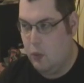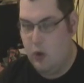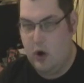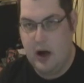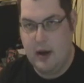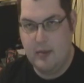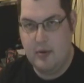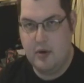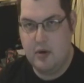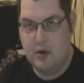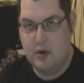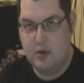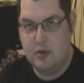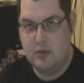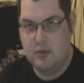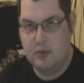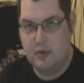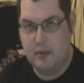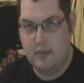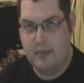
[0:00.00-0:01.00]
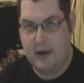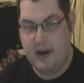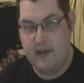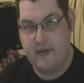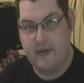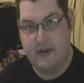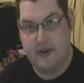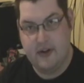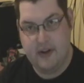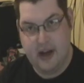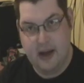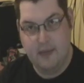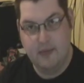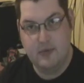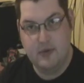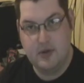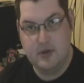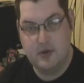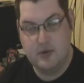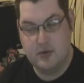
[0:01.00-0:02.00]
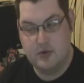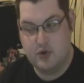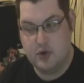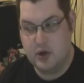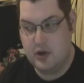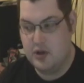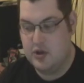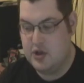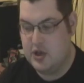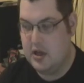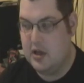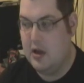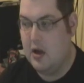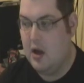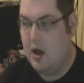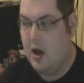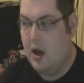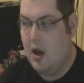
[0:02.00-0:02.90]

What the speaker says: Warhammer Path of the Damned trilogy,